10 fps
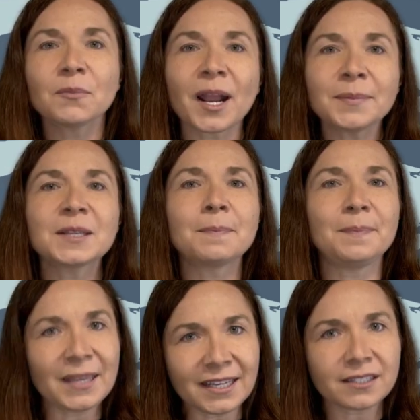Perhaps the
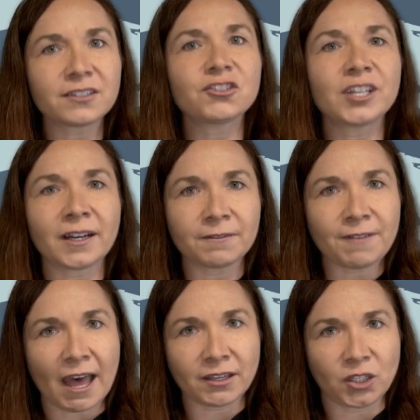biggest shared
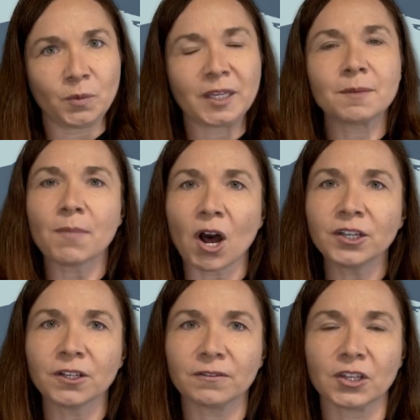value we can
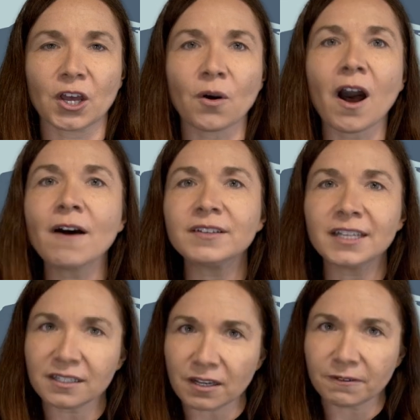bond over, though, often
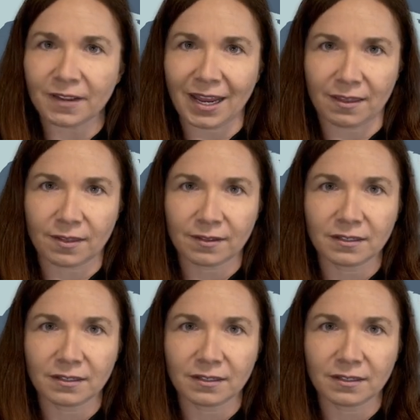is our faith.